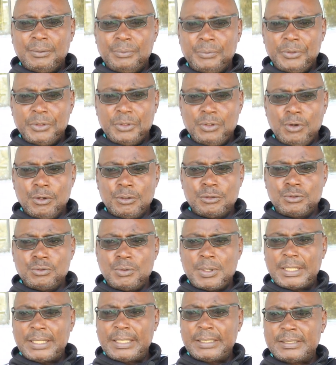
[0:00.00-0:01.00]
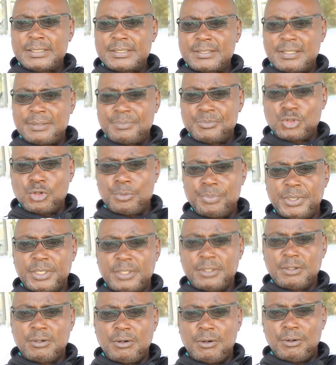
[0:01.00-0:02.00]
we go to another
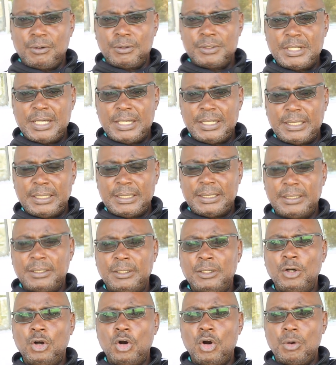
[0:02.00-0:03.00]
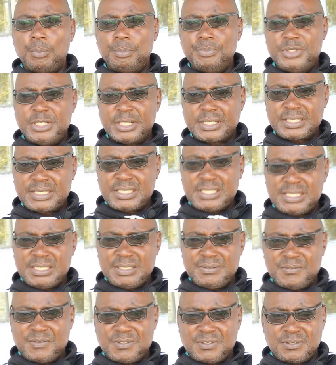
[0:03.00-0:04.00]
subtopic called
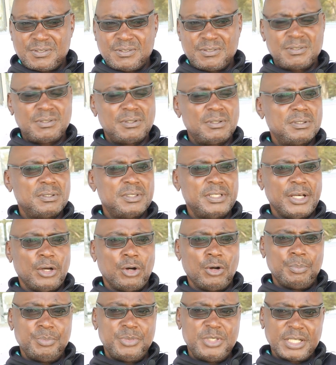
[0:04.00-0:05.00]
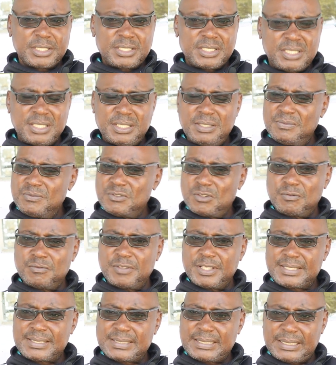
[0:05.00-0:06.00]
objectives, the objectives of
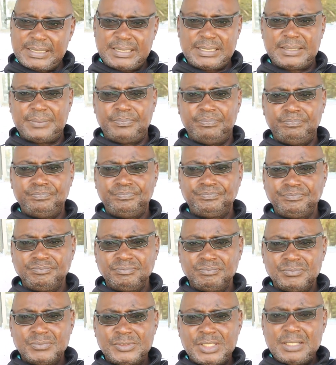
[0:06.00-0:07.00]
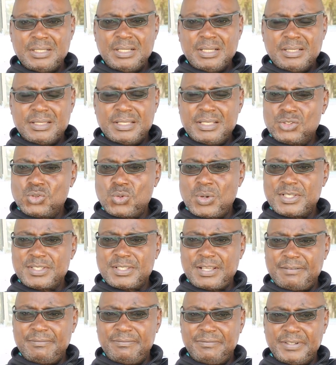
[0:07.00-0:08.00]
the study. These
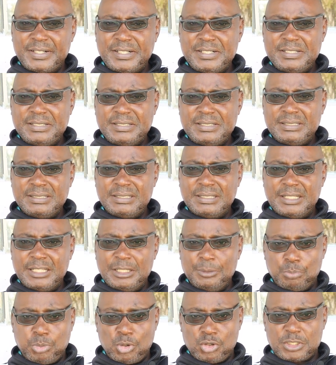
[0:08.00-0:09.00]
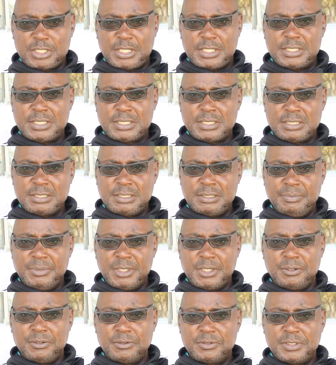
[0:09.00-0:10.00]
ones are very important
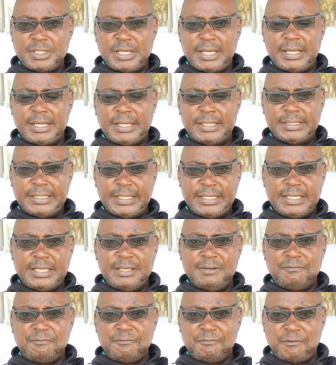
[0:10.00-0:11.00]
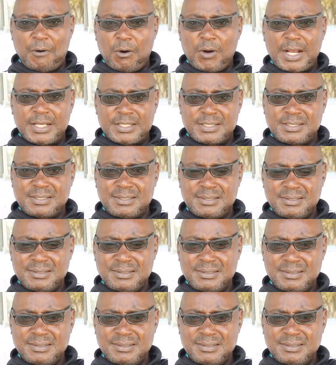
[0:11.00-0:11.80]
because they give focus.